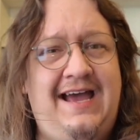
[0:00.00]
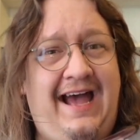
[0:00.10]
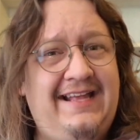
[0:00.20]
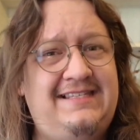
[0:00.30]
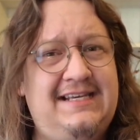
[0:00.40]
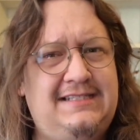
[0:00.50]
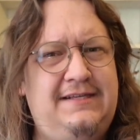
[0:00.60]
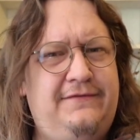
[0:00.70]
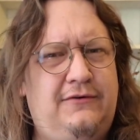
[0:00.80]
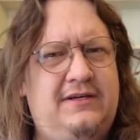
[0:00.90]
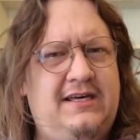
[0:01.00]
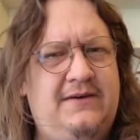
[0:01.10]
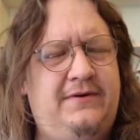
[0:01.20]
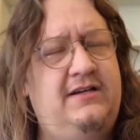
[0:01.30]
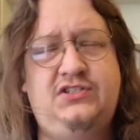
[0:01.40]
and 64
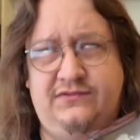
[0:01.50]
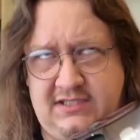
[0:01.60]
gigabytes of